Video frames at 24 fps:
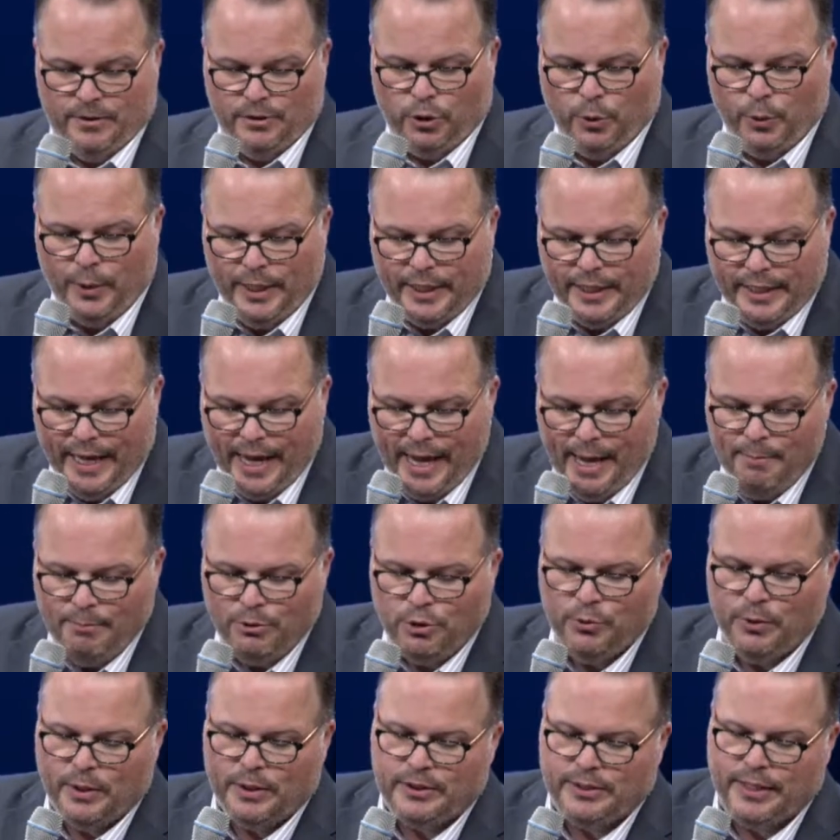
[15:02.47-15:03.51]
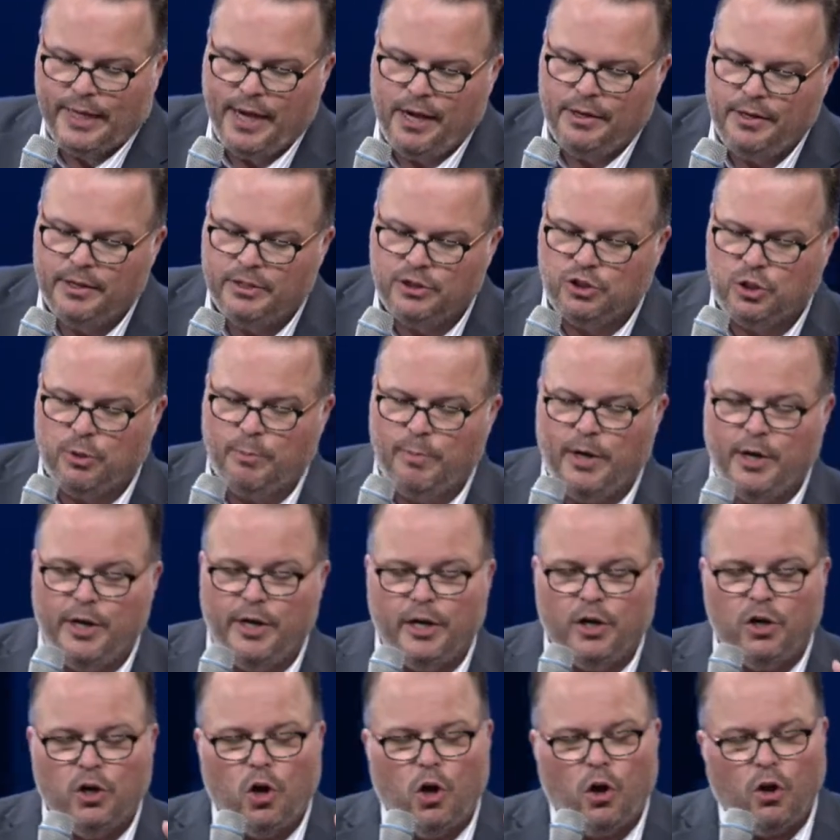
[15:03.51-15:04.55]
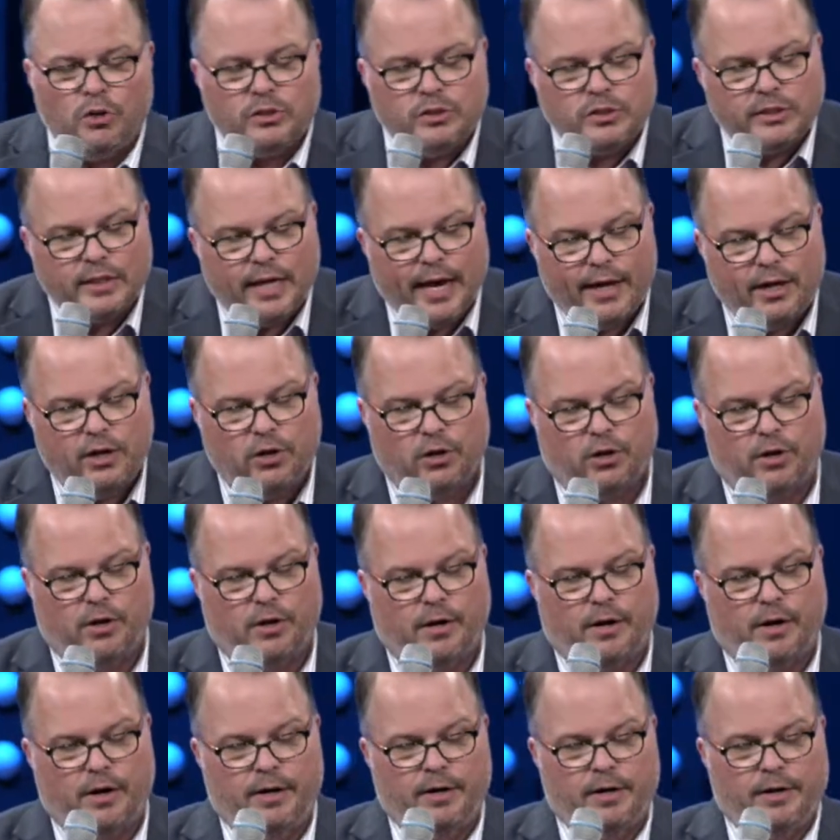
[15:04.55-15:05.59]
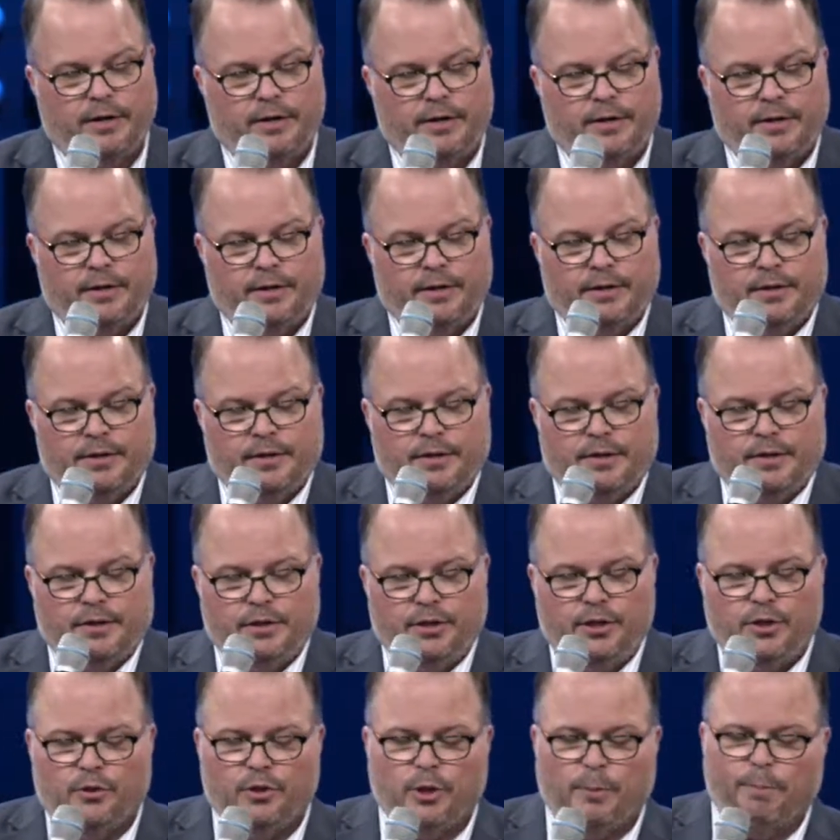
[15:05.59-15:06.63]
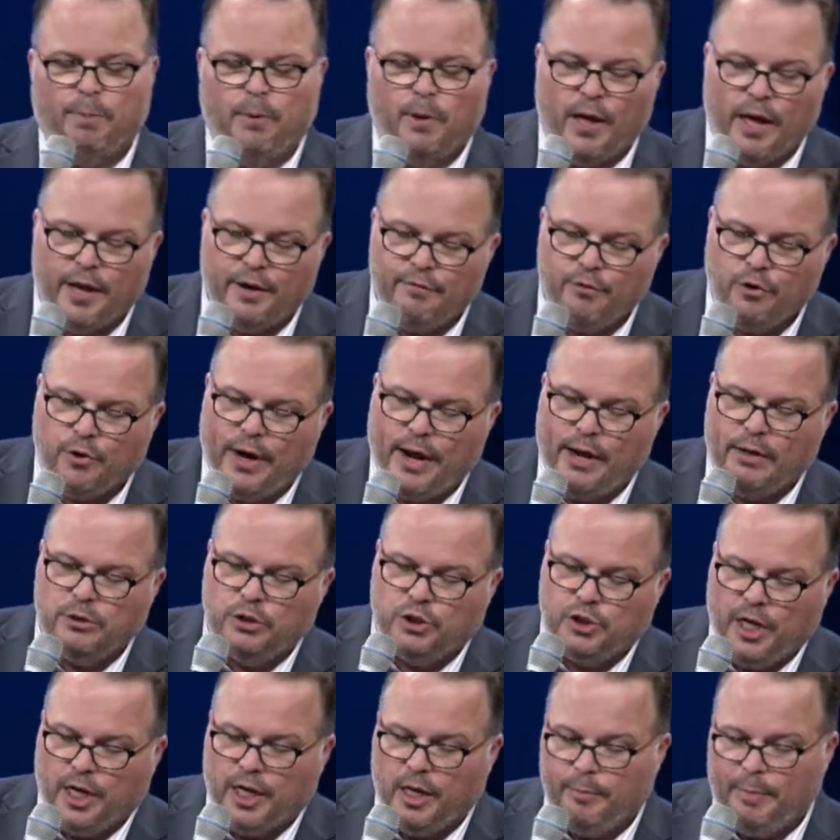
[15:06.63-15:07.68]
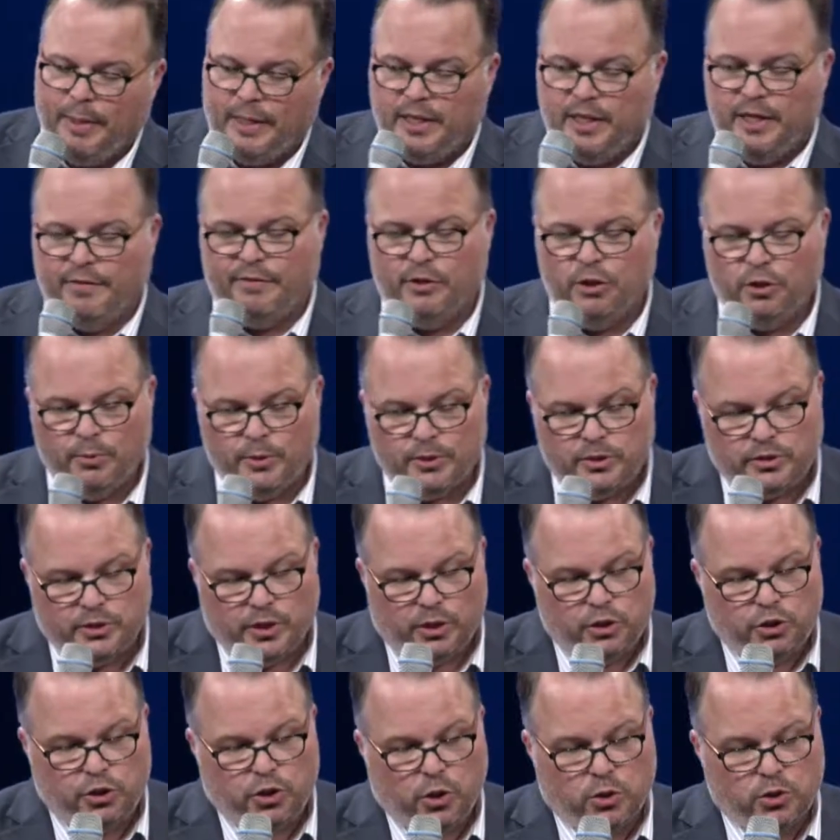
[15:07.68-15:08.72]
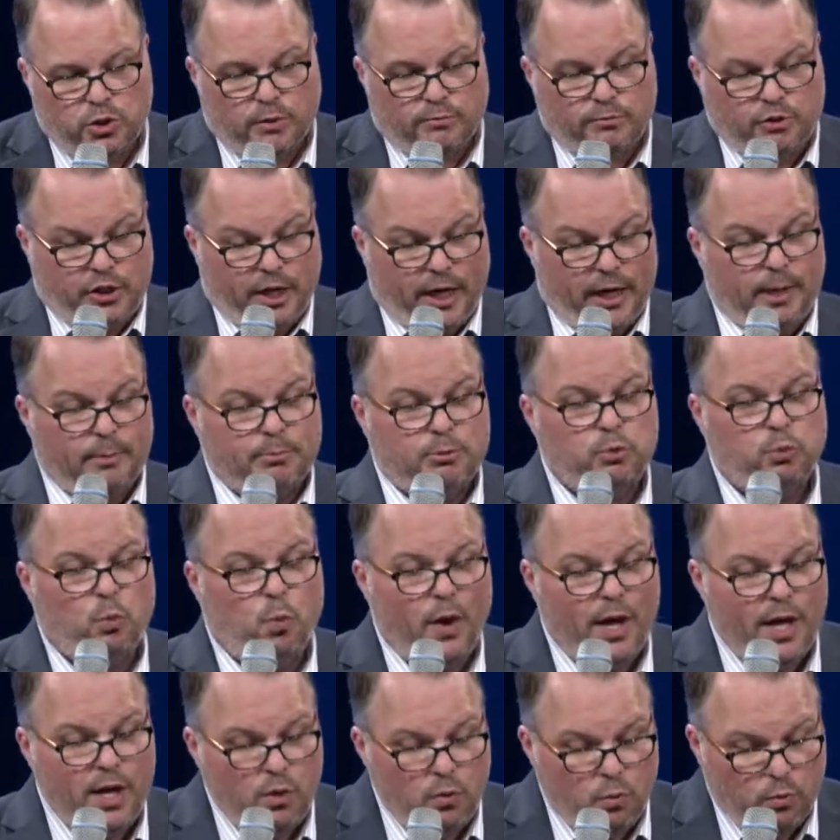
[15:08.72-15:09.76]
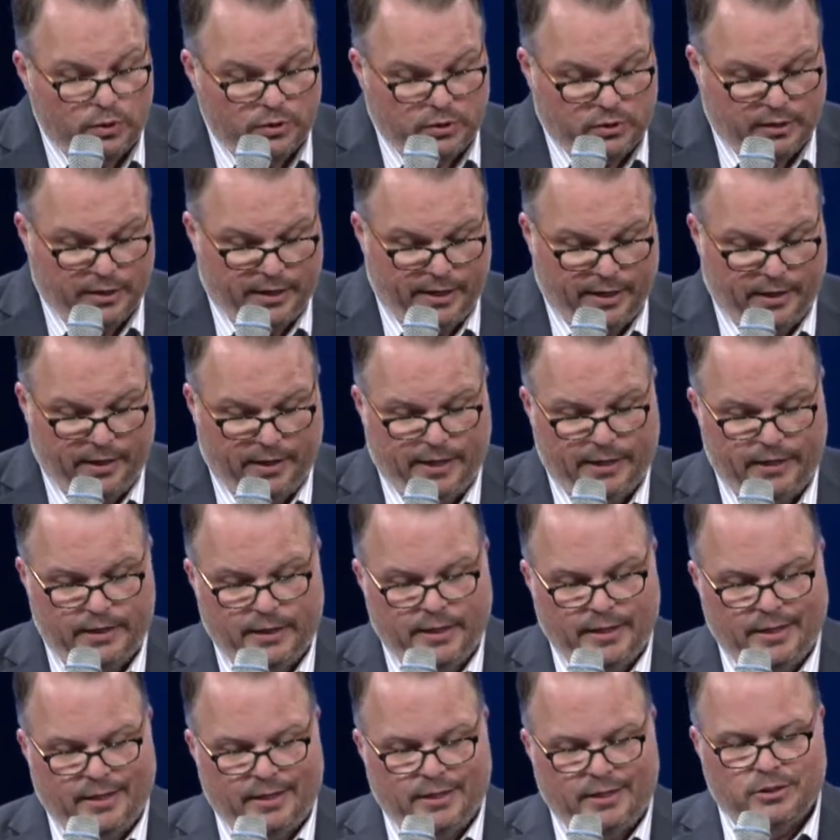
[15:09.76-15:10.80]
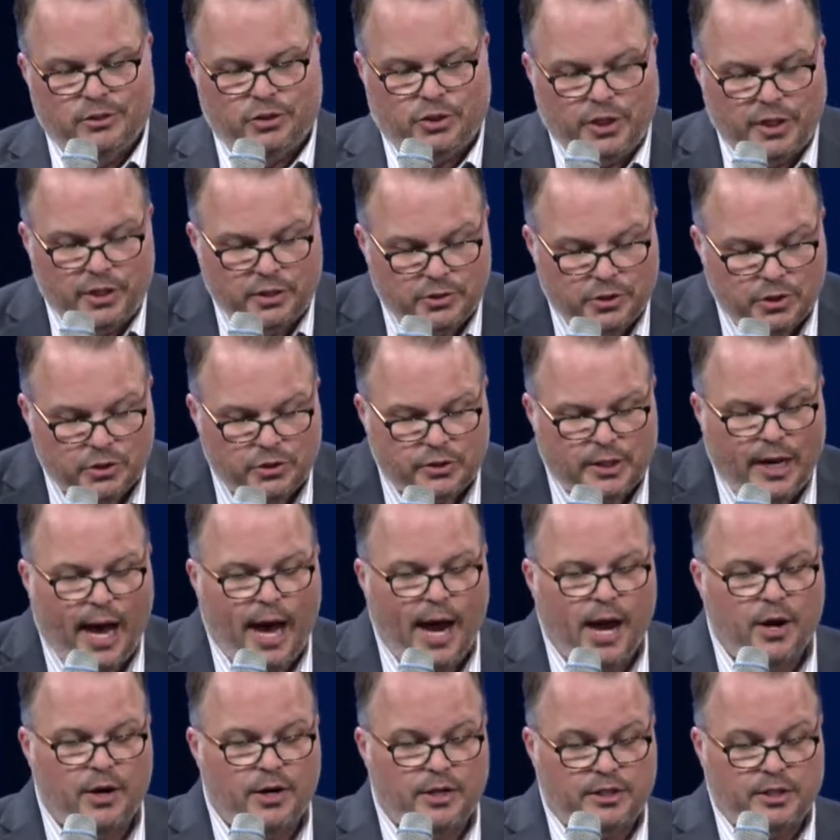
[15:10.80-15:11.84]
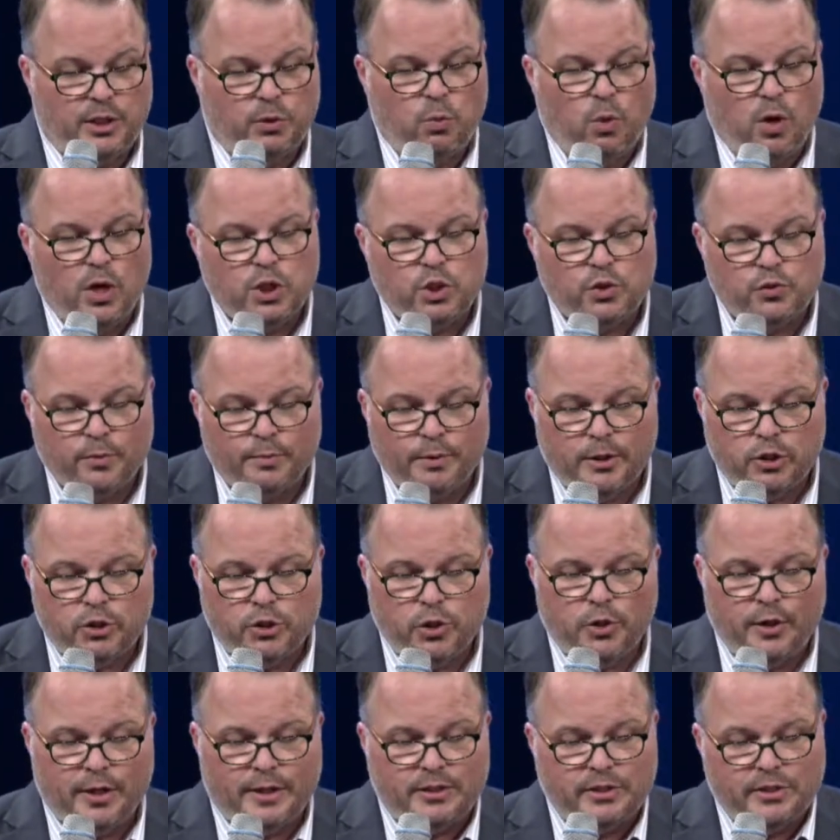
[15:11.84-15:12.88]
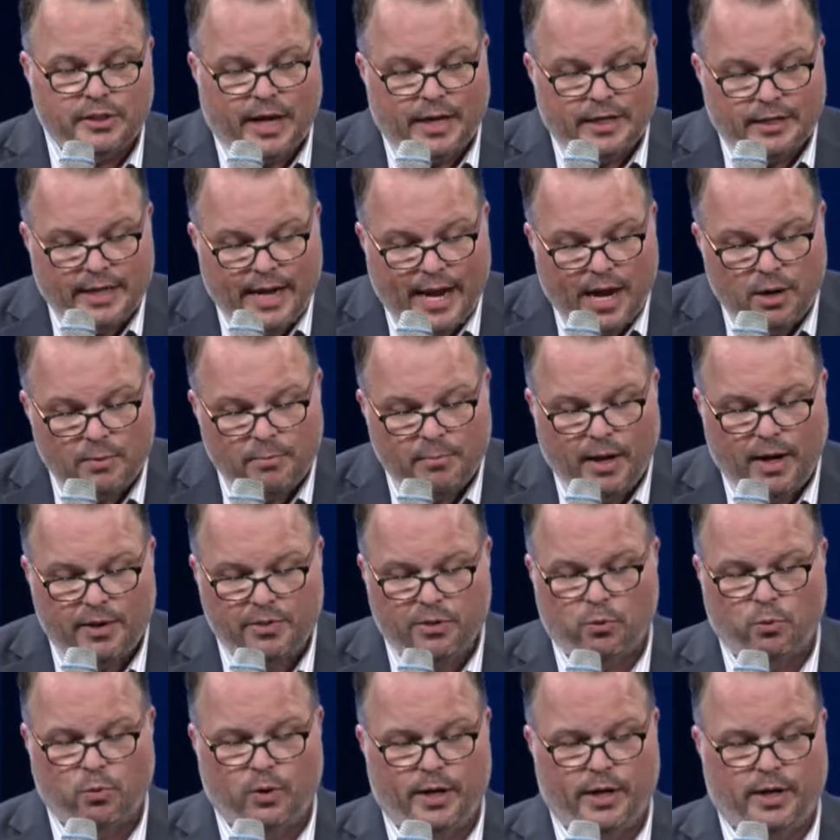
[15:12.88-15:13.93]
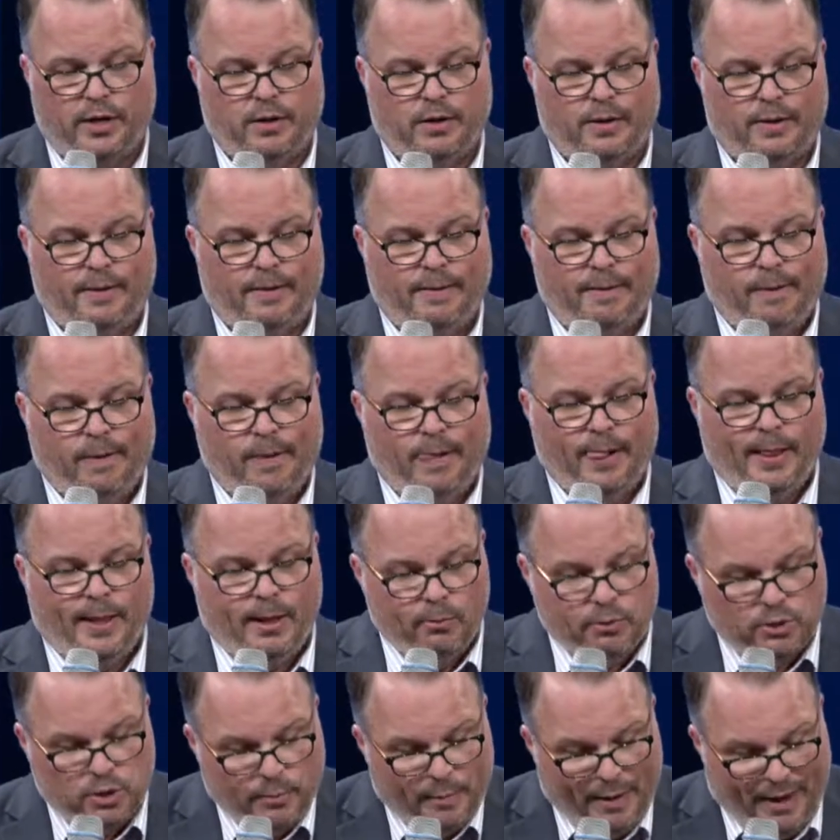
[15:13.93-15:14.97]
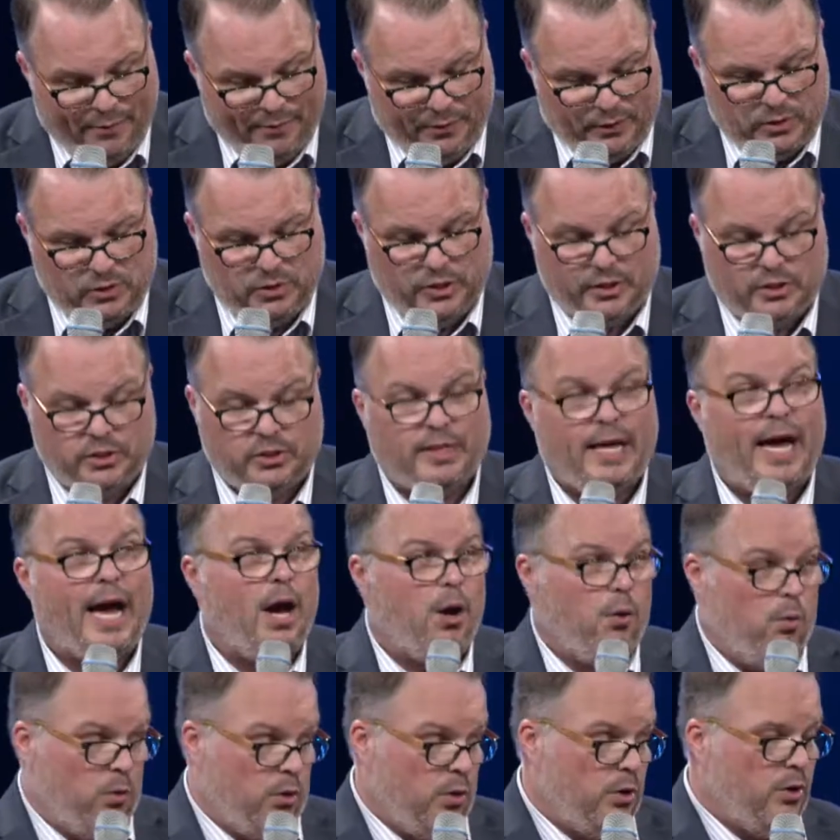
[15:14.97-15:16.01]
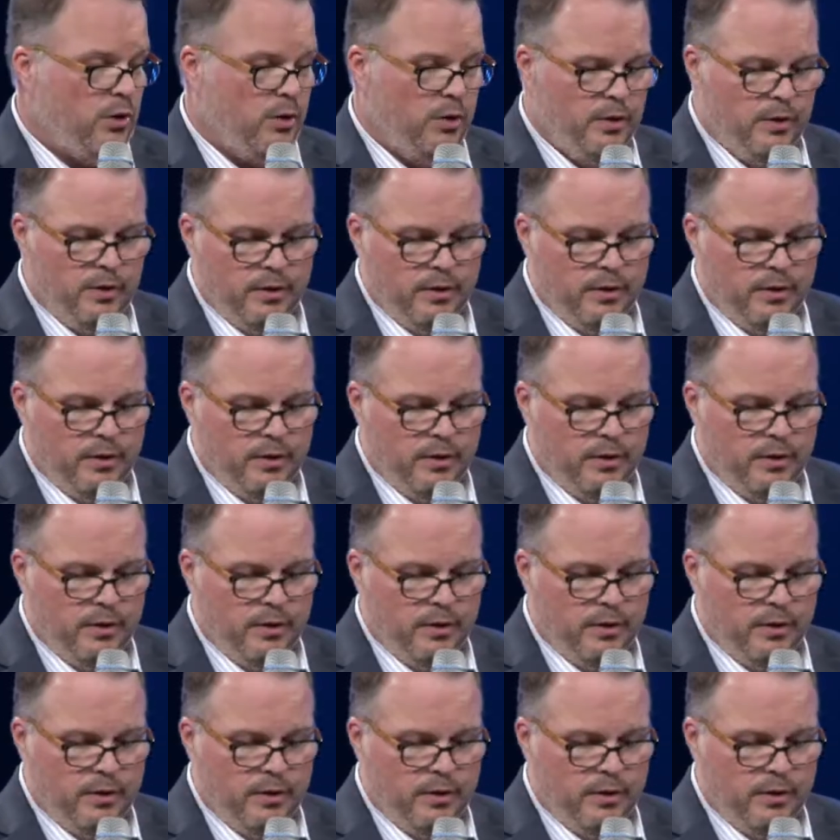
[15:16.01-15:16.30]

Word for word: So he came to a town in Samaria called Sychar, near the plot of ground Jacob had given to his son Joseph. Jacob's well was there, and Jesus, tired as he was from the journey, sat down by the well. It was about the sixth hour.